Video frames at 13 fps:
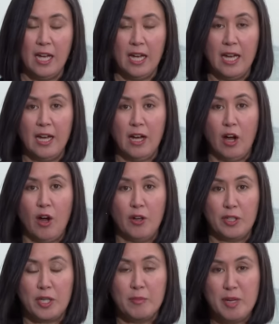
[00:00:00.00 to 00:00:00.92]
uh,
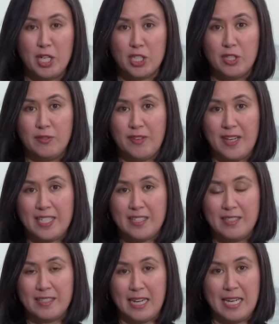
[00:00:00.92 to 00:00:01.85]
on commercial
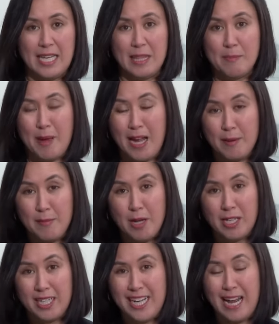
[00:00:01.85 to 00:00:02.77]
vessels, and in the Panama
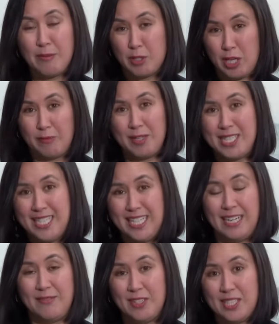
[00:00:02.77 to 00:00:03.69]
Canal, which I
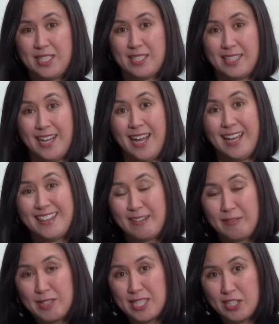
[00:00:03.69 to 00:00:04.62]
recently visited,
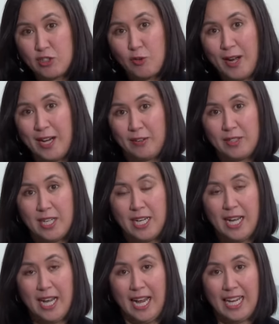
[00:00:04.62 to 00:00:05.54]
there is a drought.
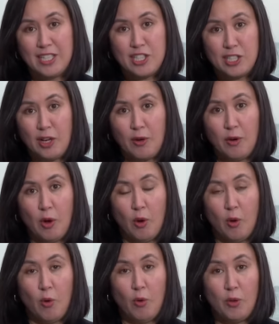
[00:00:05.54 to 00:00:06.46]
And so,
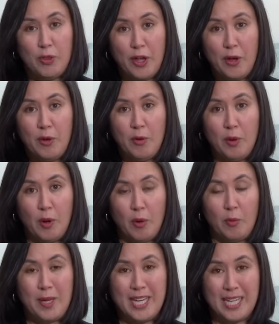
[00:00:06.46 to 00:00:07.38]
although
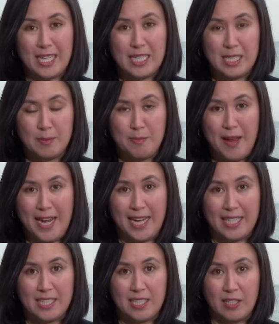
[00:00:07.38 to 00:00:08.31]
we
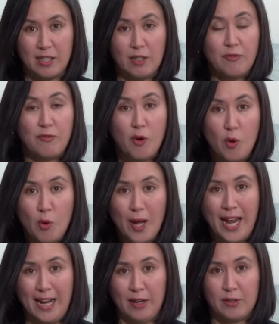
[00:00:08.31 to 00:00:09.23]
expect the
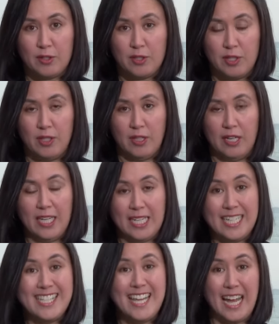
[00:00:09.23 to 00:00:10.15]
fallout, at
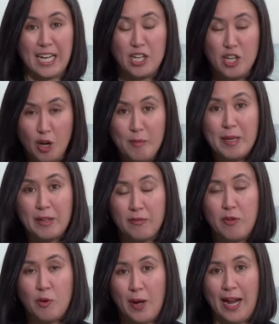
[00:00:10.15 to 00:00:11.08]
least the economic
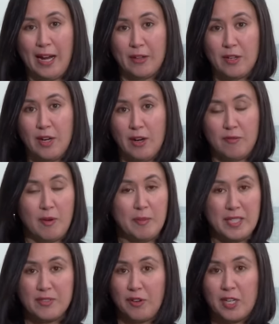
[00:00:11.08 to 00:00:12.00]
fallout, from
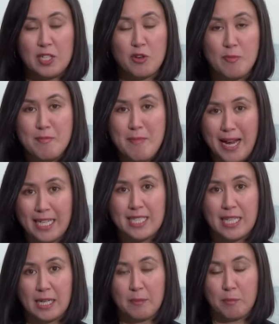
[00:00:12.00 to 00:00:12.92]
this very
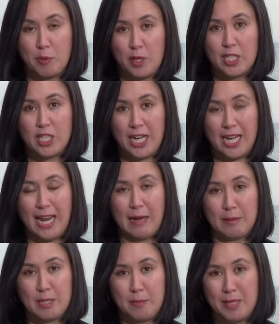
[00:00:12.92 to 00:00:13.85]
dramatic bridge
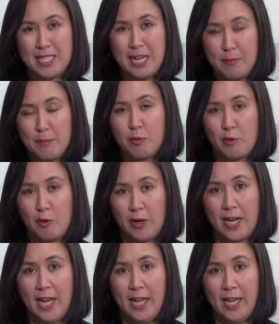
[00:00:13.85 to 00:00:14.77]
collapse to be temporary,